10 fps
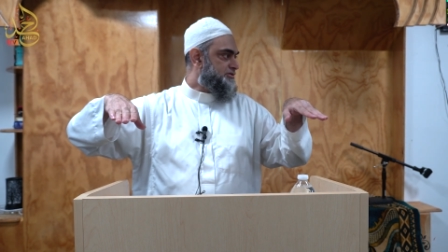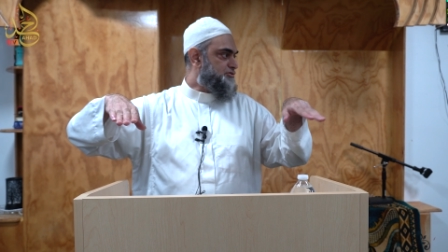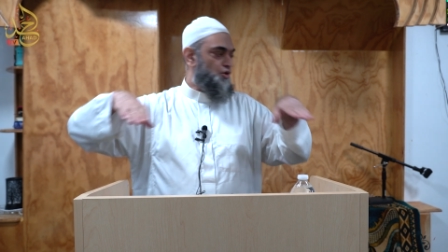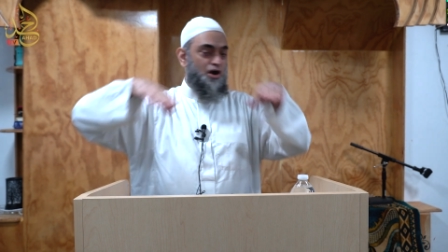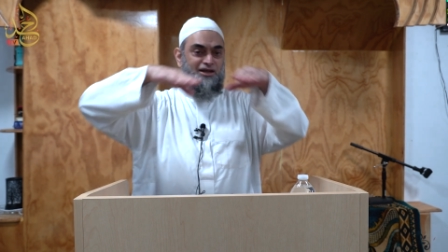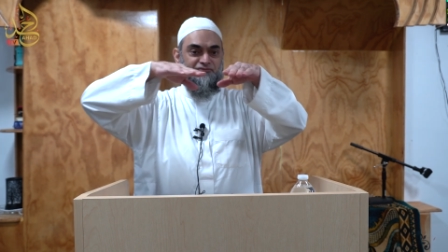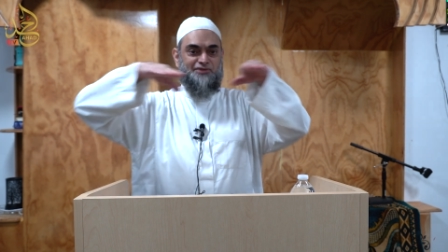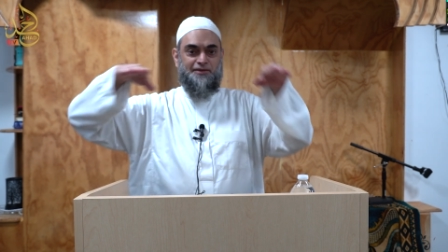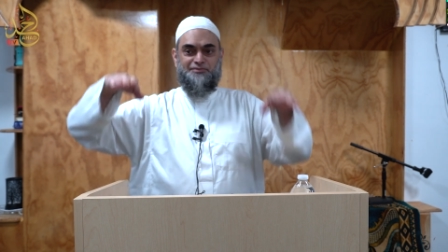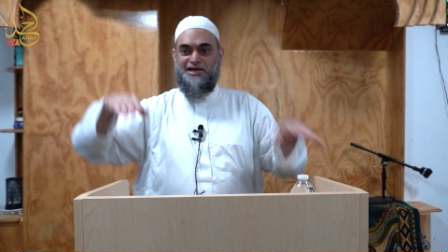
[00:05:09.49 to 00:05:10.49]
So all of
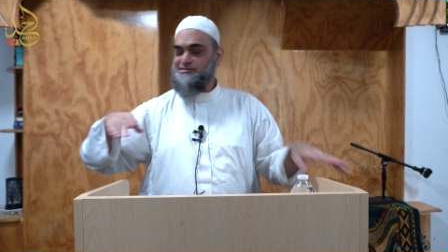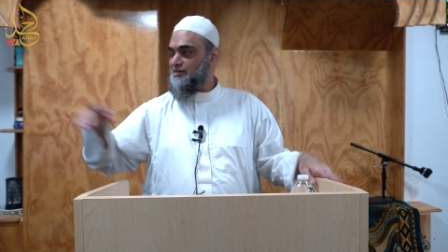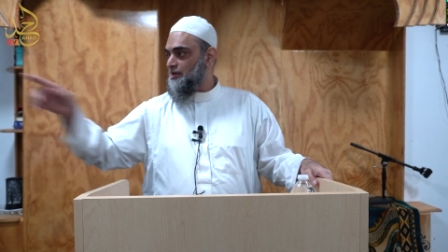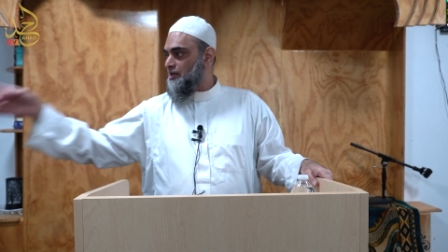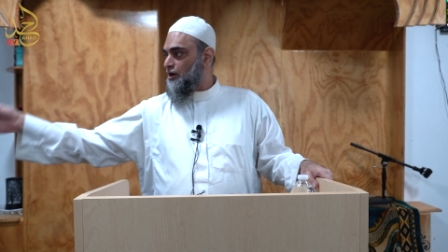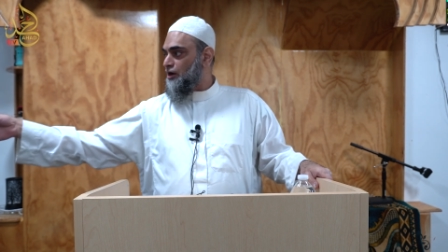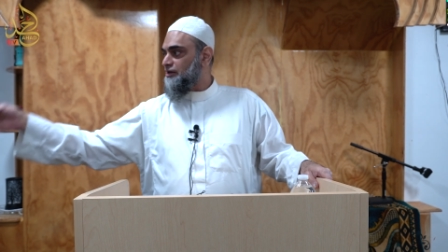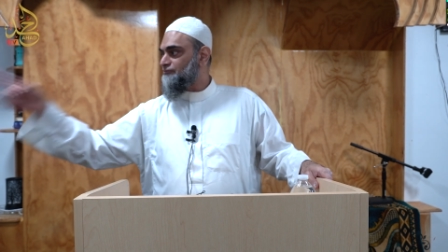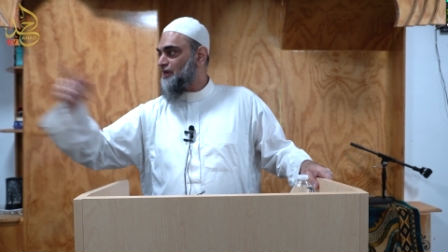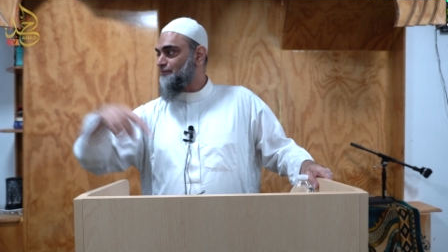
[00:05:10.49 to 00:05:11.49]
them, let's say, all
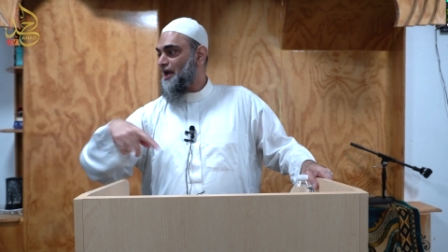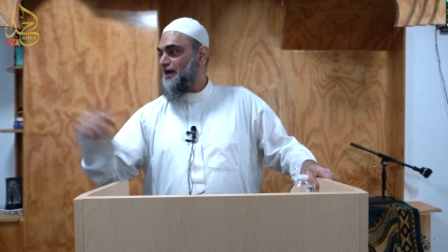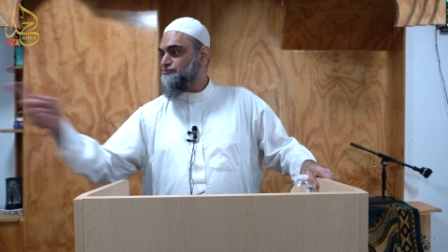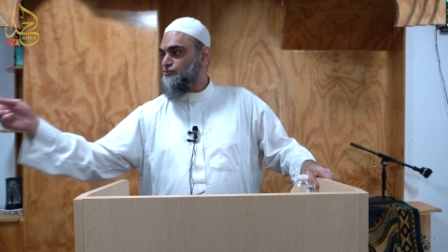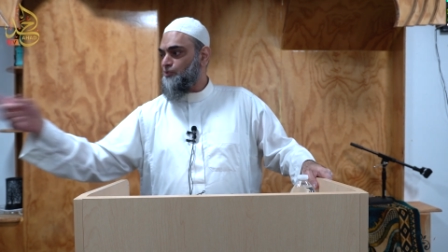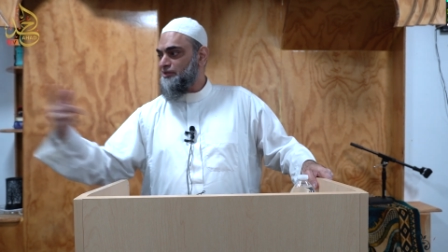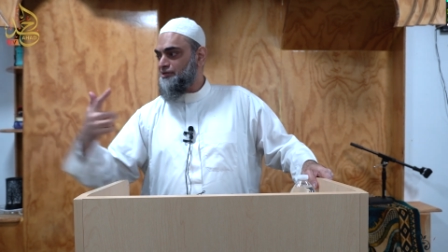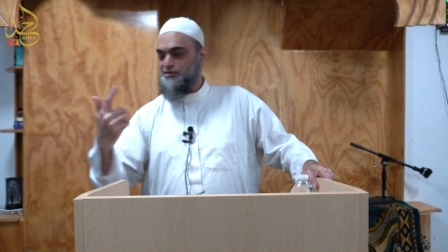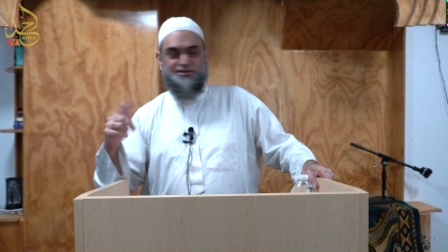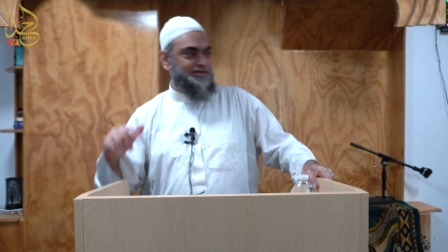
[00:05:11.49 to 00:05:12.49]
of them ask for
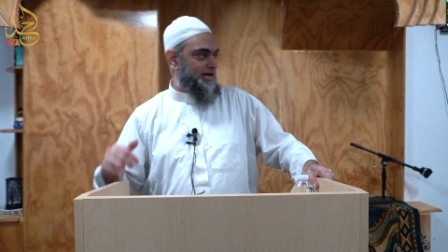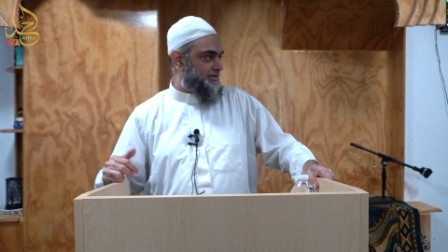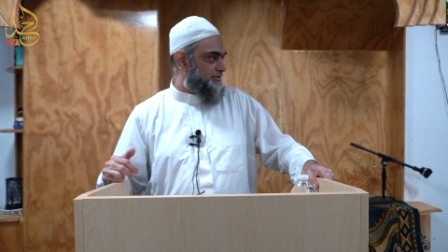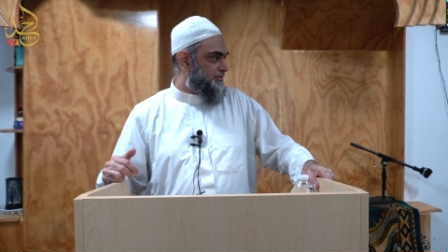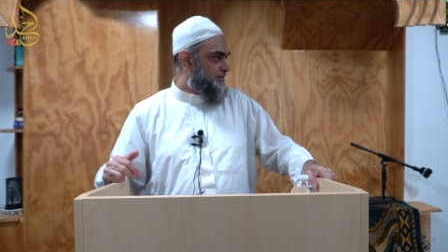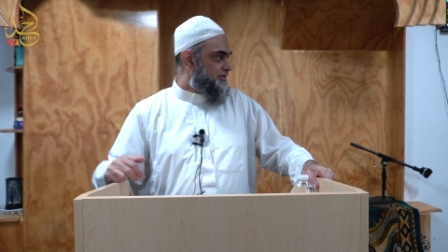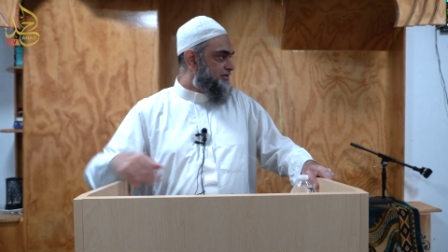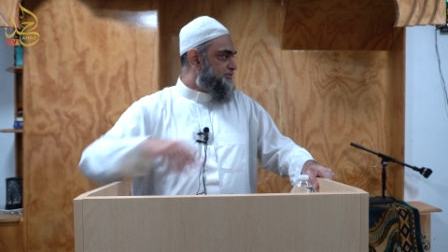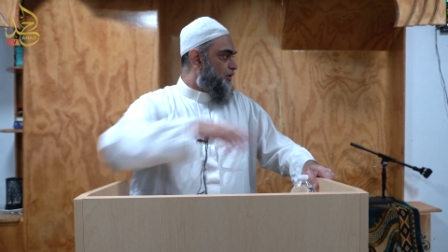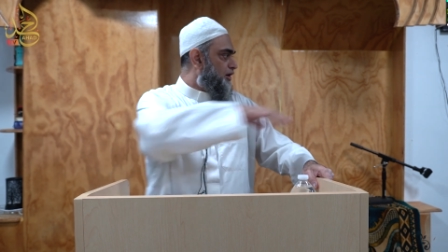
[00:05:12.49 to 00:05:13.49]
$1,000.
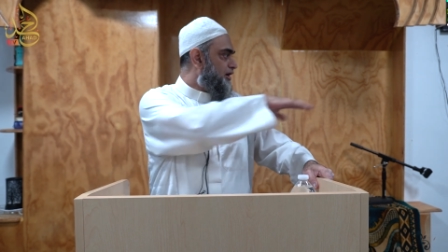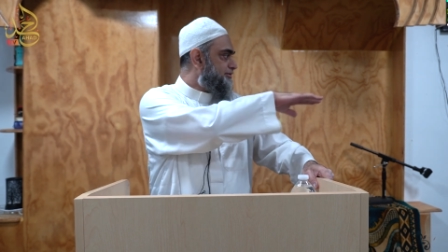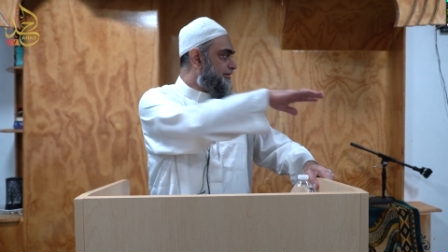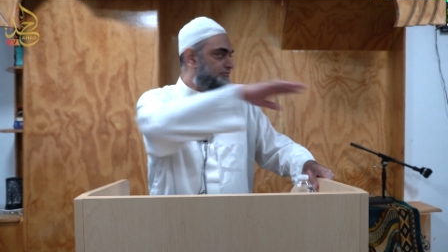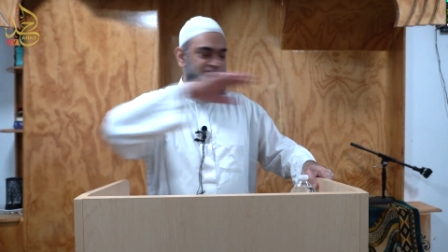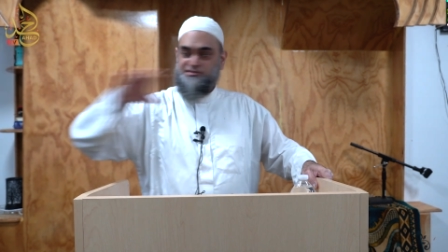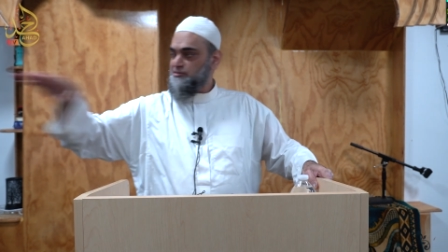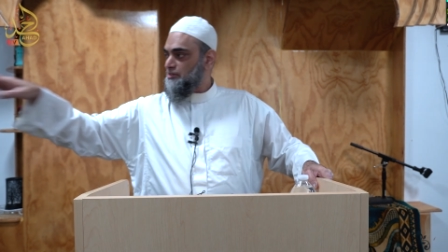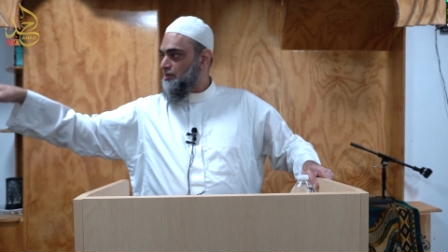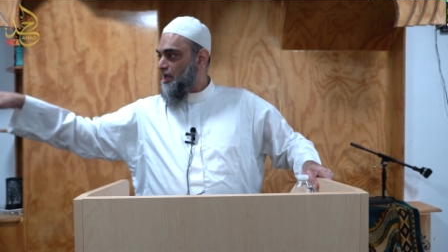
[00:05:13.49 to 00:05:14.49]
So all the
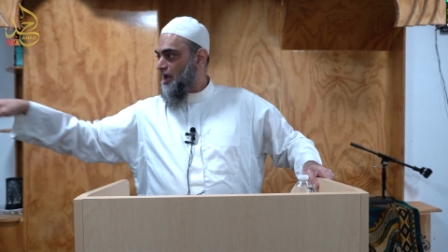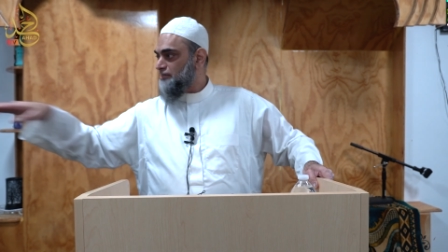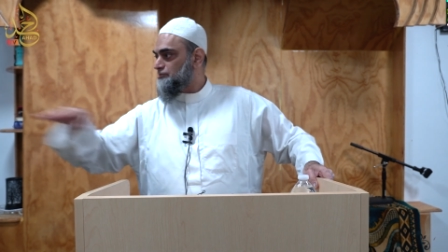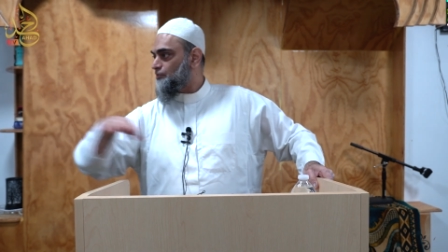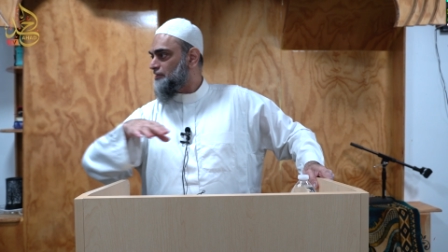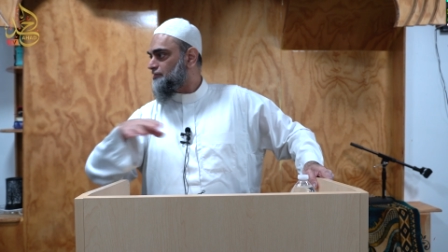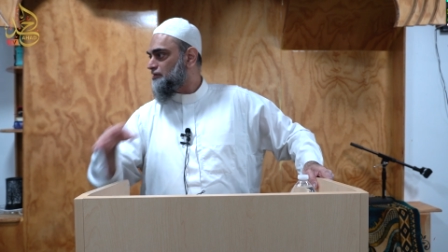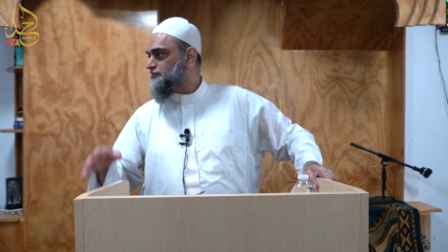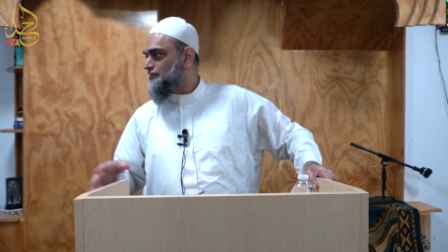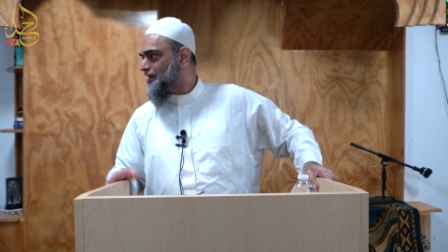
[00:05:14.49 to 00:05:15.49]
masjid has a
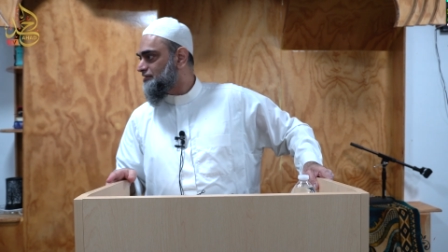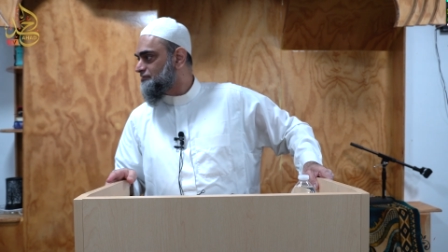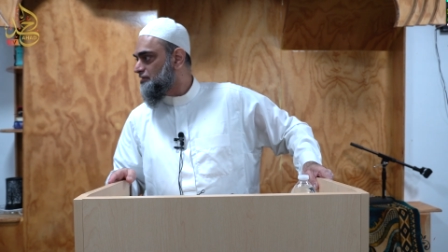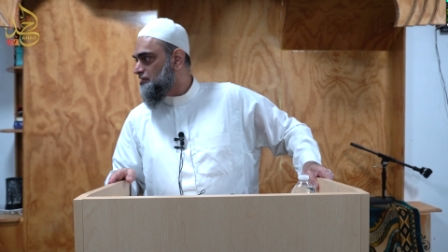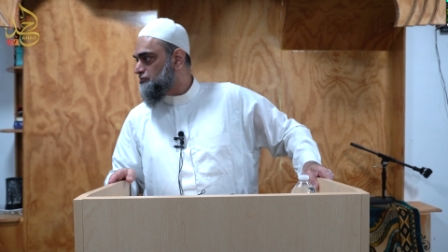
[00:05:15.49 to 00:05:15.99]
$1,000.